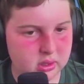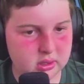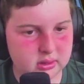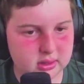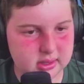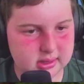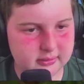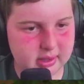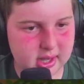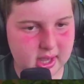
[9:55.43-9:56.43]
the
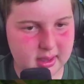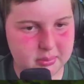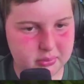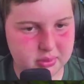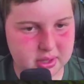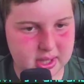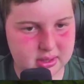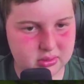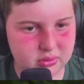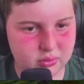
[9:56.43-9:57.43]
Disneyland app. We'll get
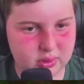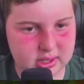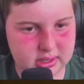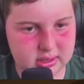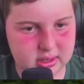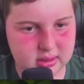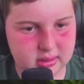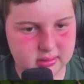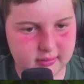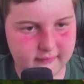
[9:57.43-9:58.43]
to what it
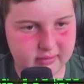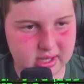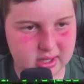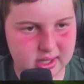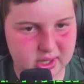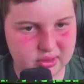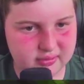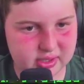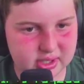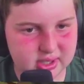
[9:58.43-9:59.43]
does later.
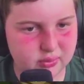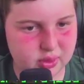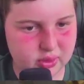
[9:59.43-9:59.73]
However, it will